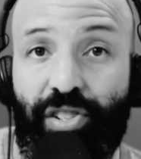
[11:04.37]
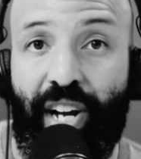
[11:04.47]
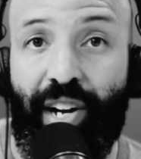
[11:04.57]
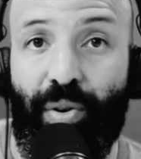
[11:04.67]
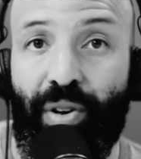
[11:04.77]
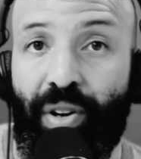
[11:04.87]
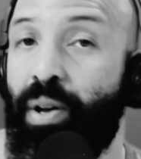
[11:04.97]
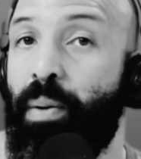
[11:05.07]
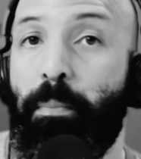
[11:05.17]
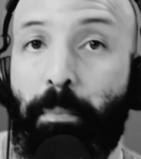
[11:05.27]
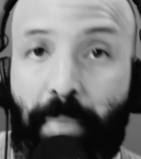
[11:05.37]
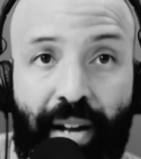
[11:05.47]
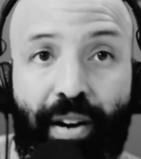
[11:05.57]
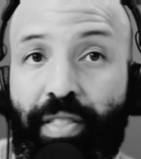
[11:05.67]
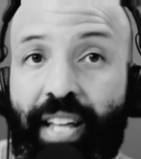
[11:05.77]
general
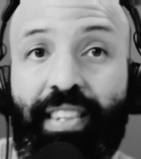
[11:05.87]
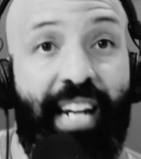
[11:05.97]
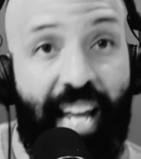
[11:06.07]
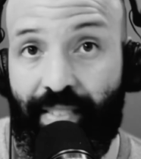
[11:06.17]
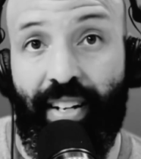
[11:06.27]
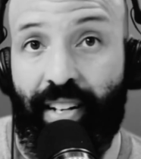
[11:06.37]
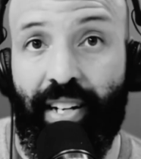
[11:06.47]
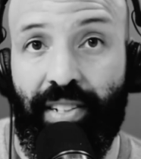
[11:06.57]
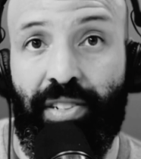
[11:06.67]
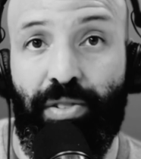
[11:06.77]
better than the Navy does.